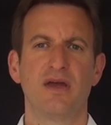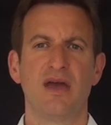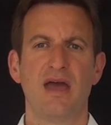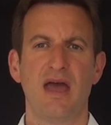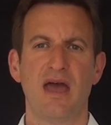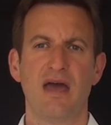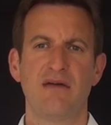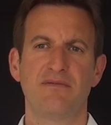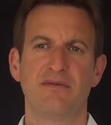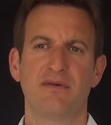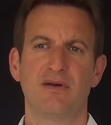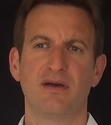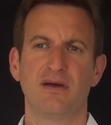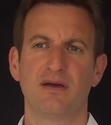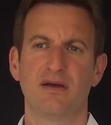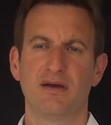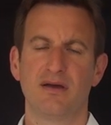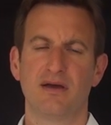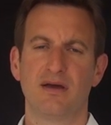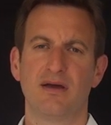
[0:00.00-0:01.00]
have
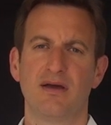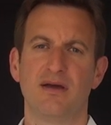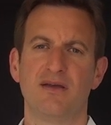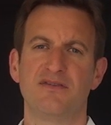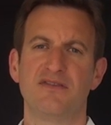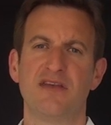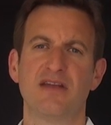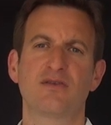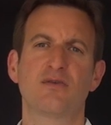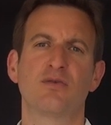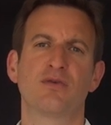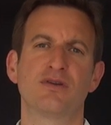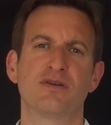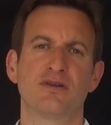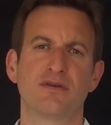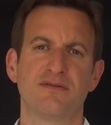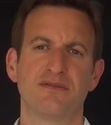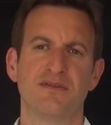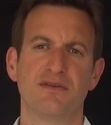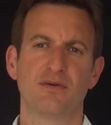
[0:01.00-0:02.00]
a Z
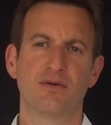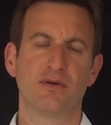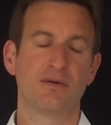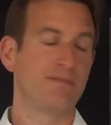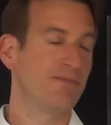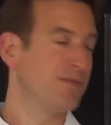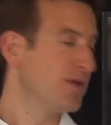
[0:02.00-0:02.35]
coordinate of zero.